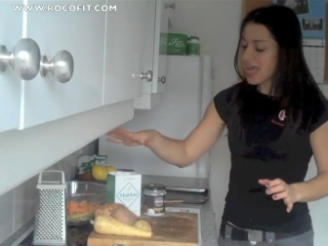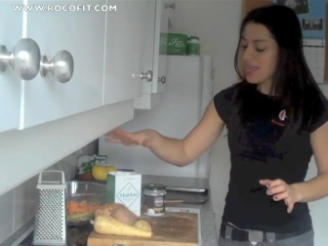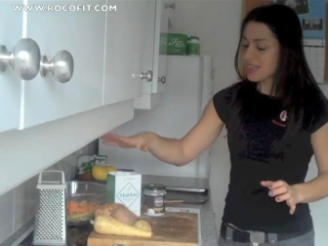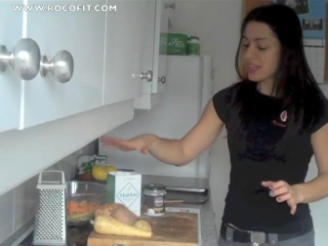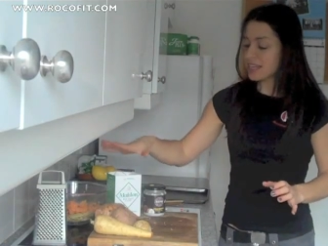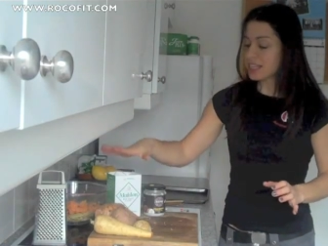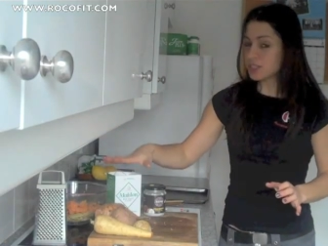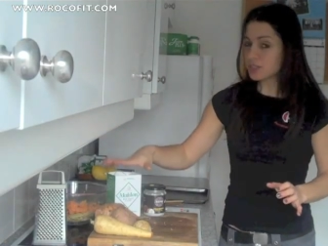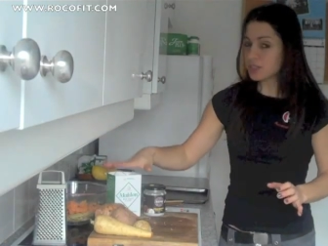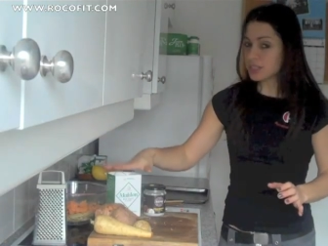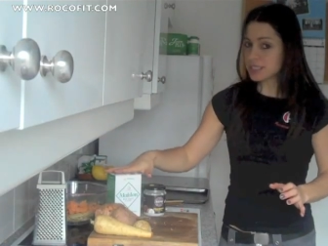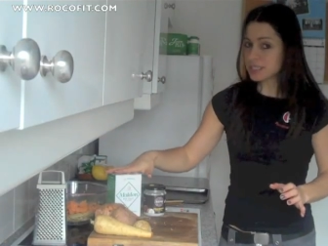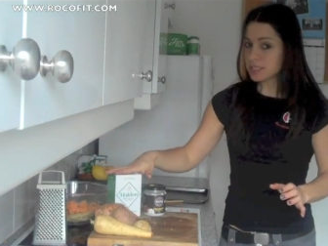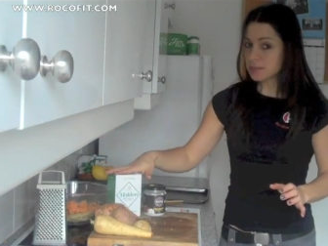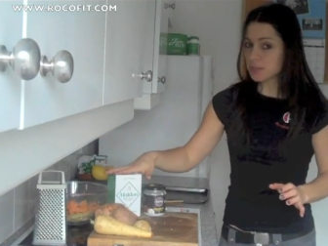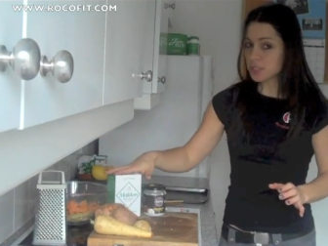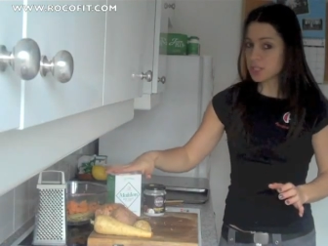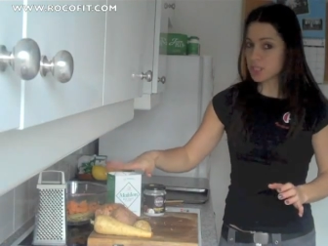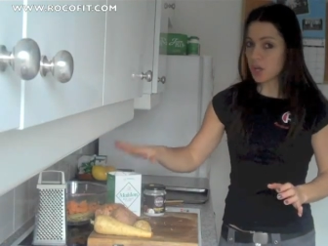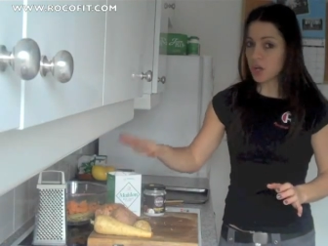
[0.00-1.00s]
Then you need
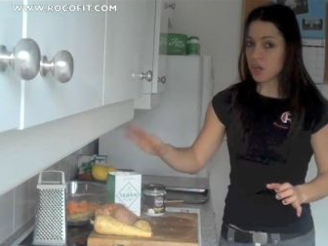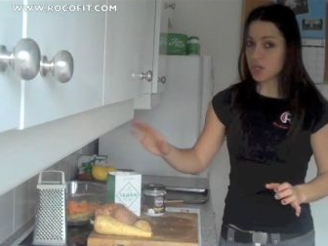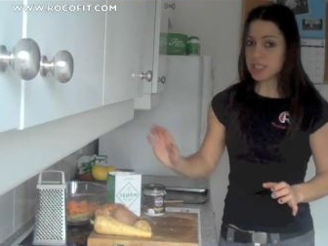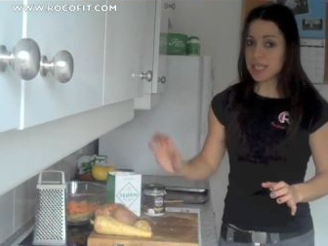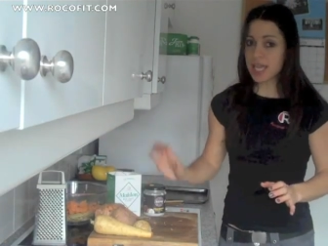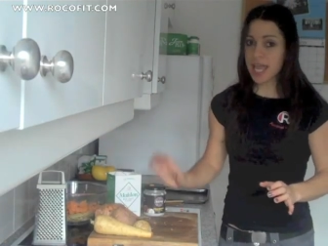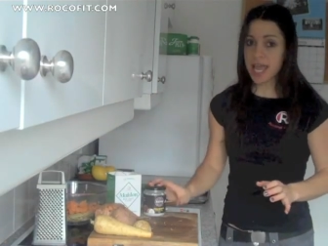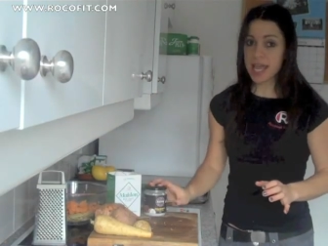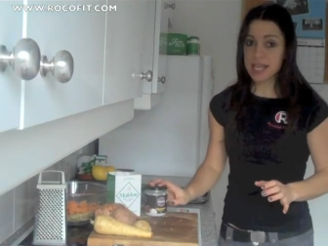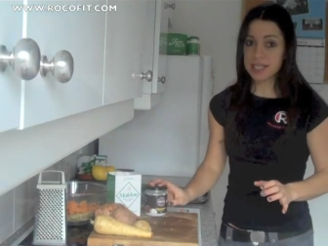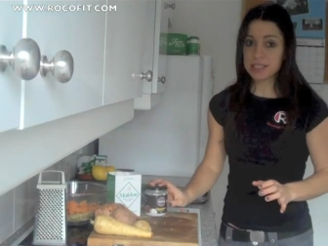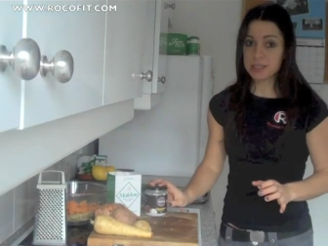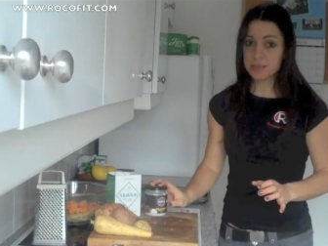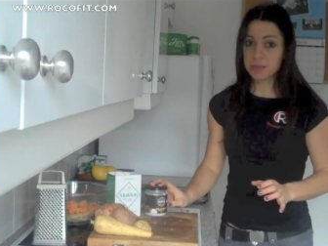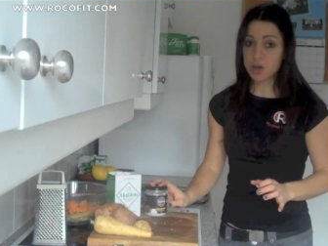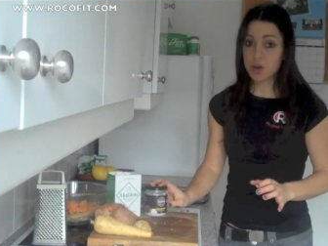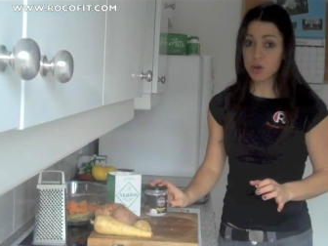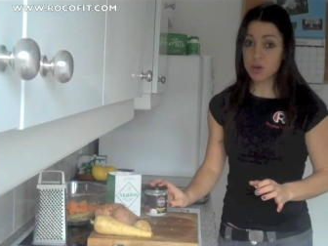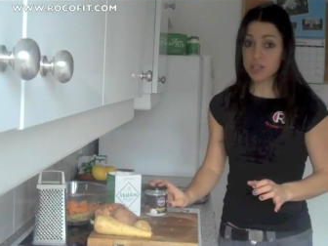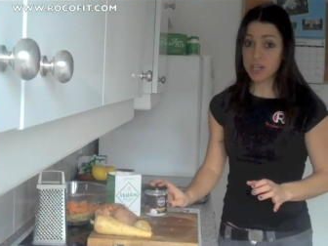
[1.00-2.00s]
some salt and some
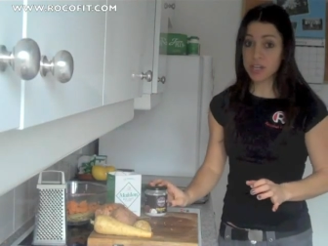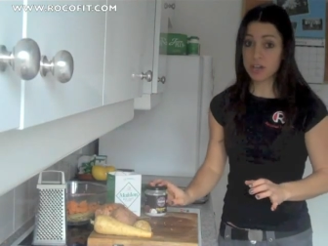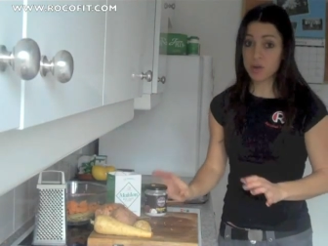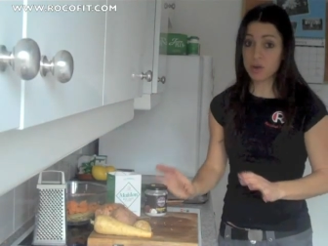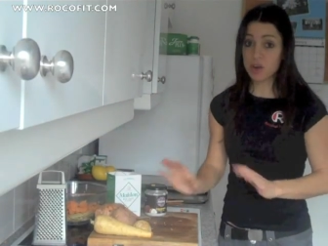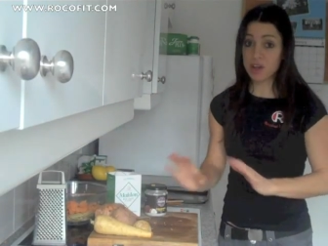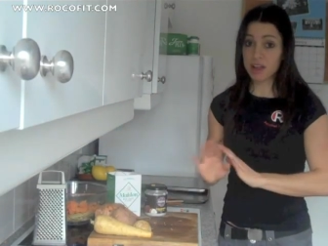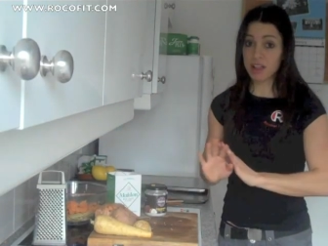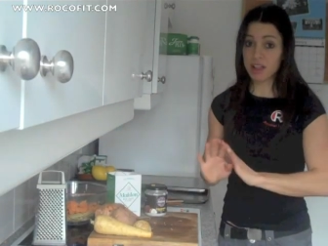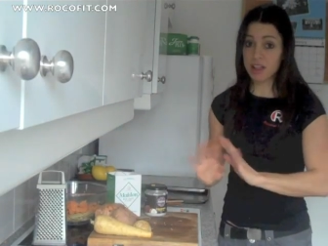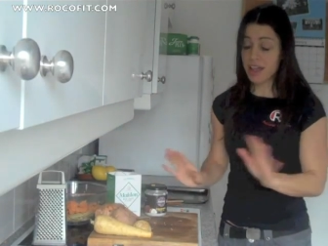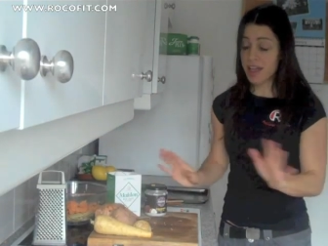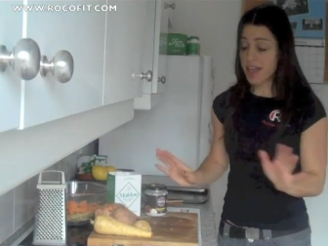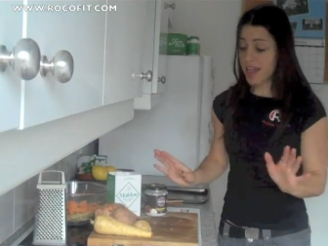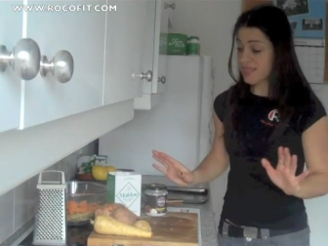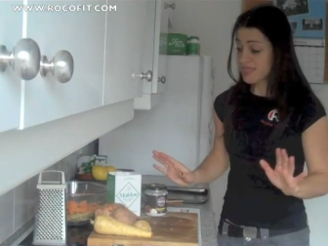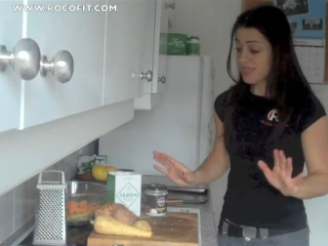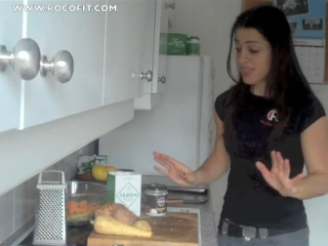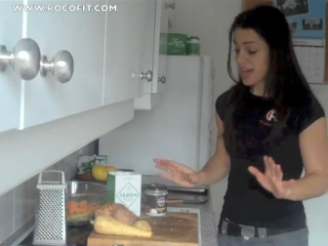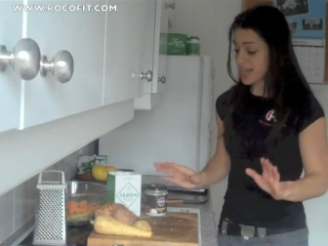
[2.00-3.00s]
coconut oil.
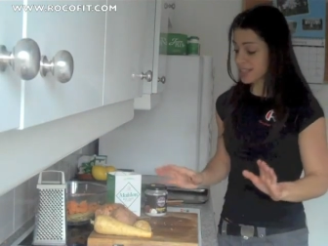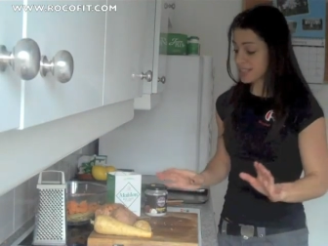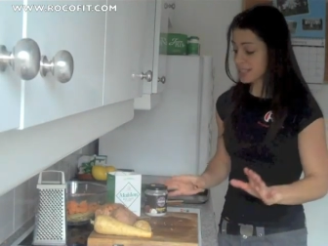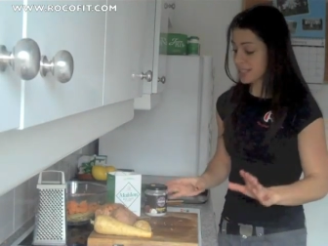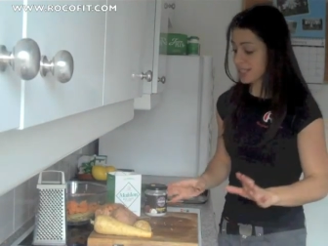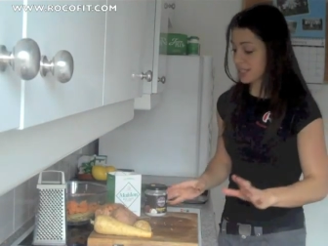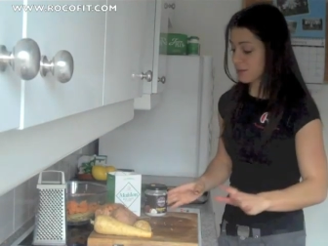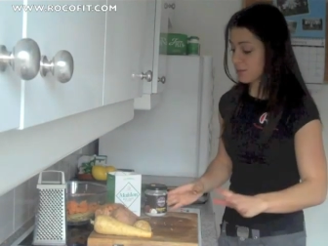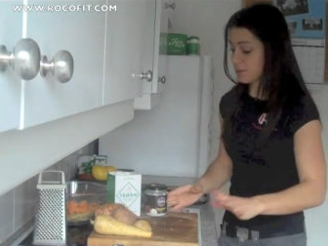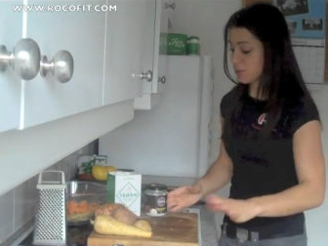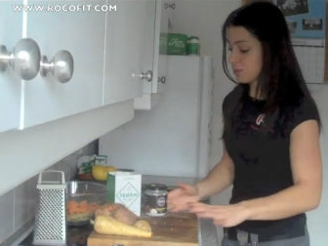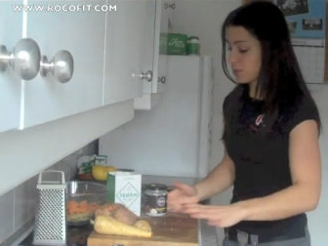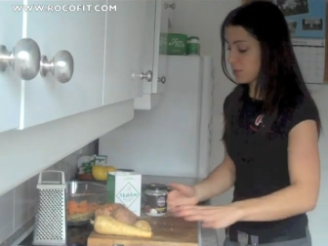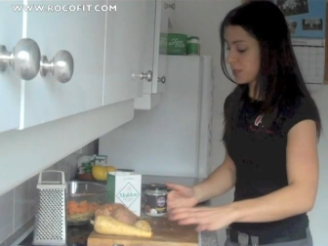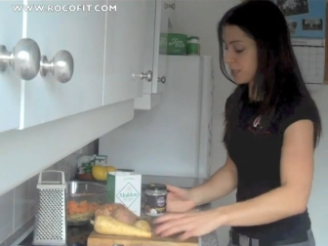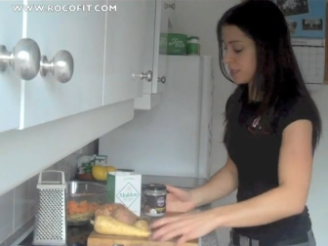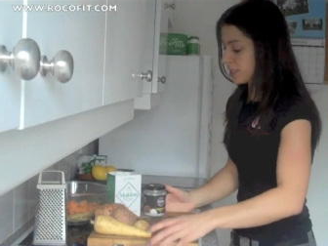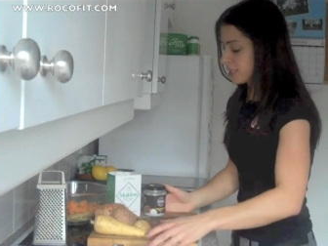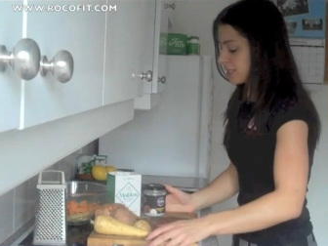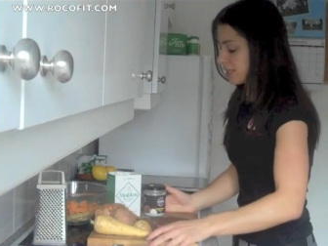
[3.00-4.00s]
That's it,
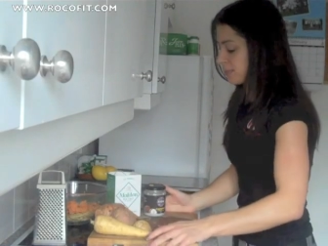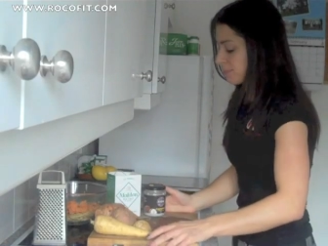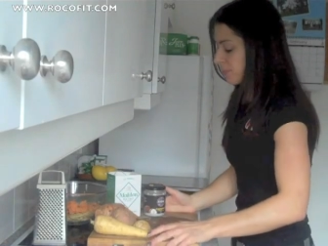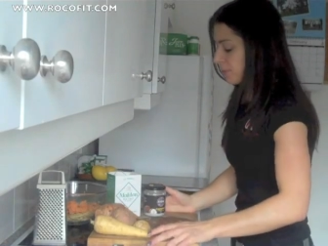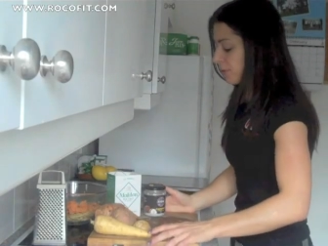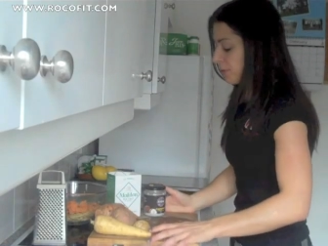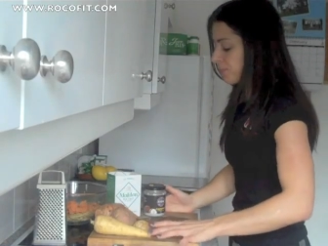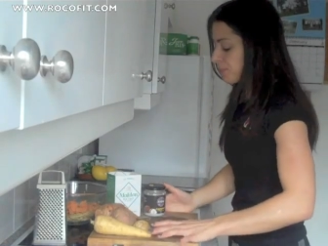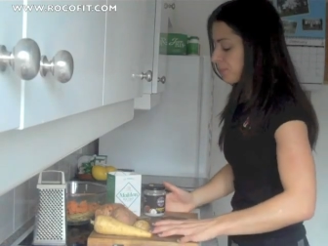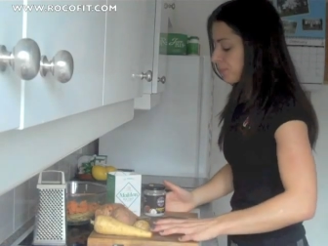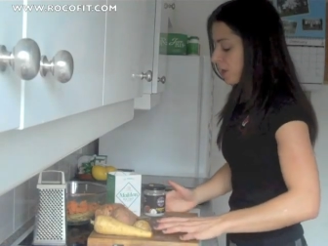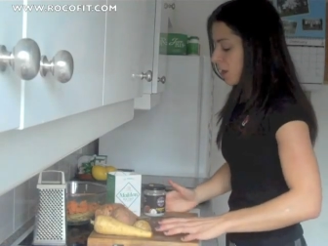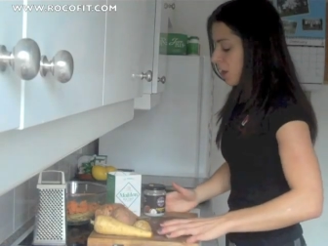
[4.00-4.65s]
really simple.